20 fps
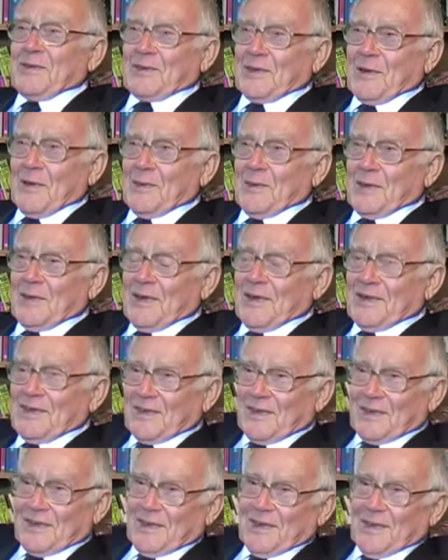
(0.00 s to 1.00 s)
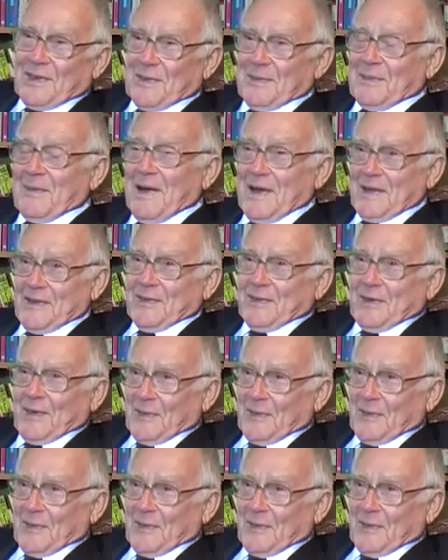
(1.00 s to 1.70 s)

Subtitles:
called into the old man's